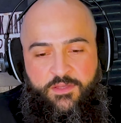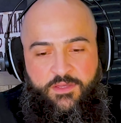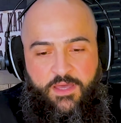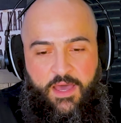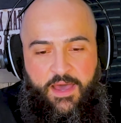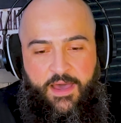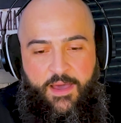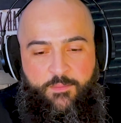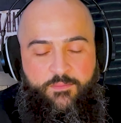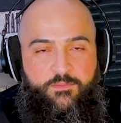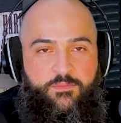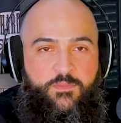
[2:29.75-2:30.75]

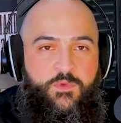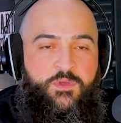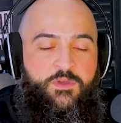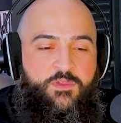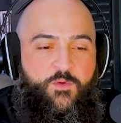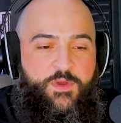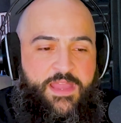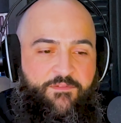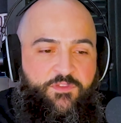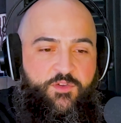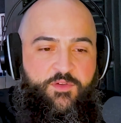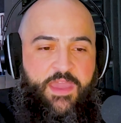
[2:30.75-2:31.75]
Um, so we're going to have
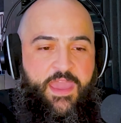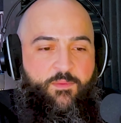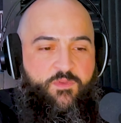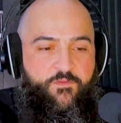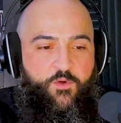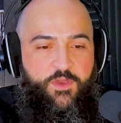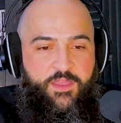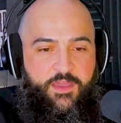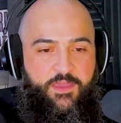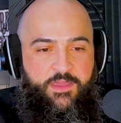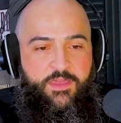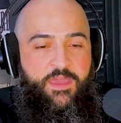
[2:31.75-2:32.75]
two games for you.
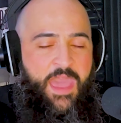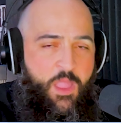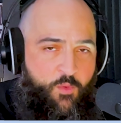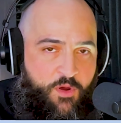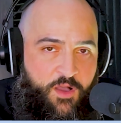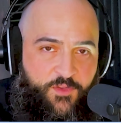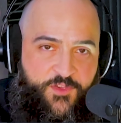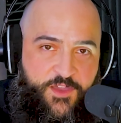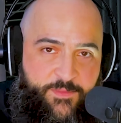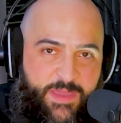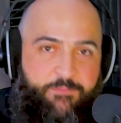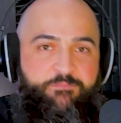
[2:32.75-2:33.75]
And we're also
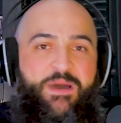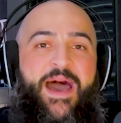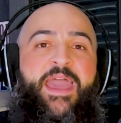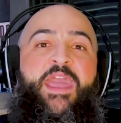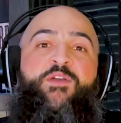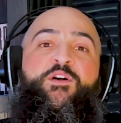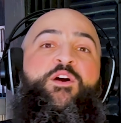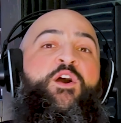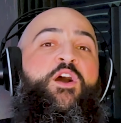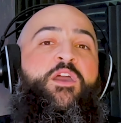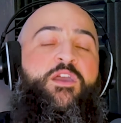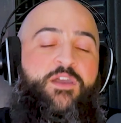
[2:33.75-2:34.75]
going to be buying the
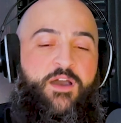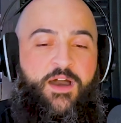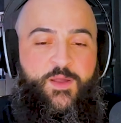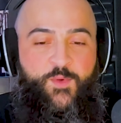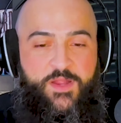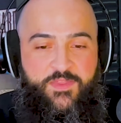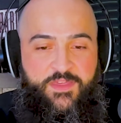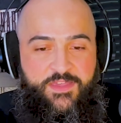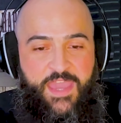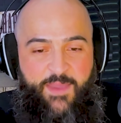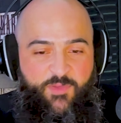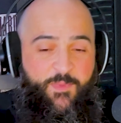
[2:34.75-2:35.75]
hook on one of these
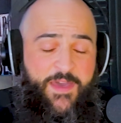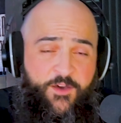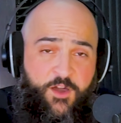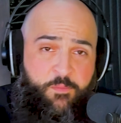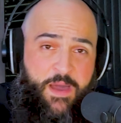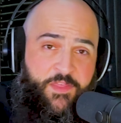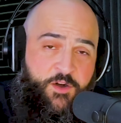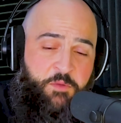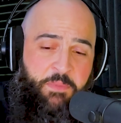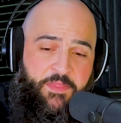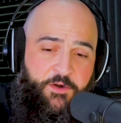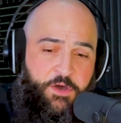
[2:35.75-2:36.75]
games. Buy the hook, buy the hook,
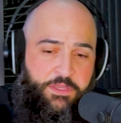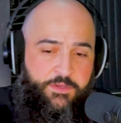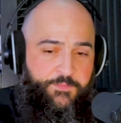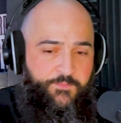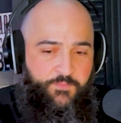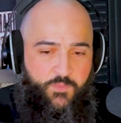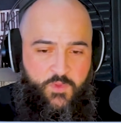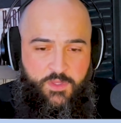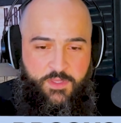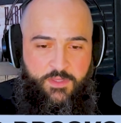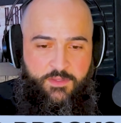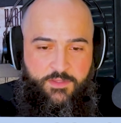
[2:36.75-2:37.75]
buy the hook.
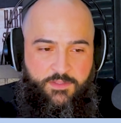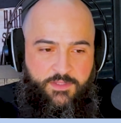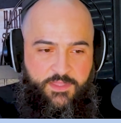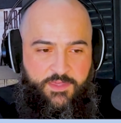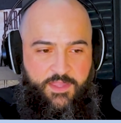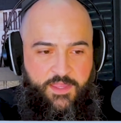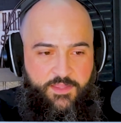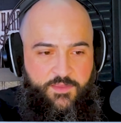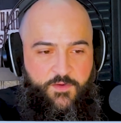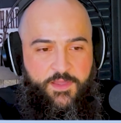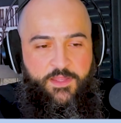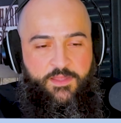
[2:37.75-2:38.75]
Let's get
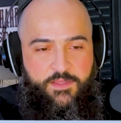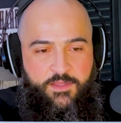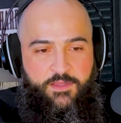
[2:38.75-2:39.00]
into it.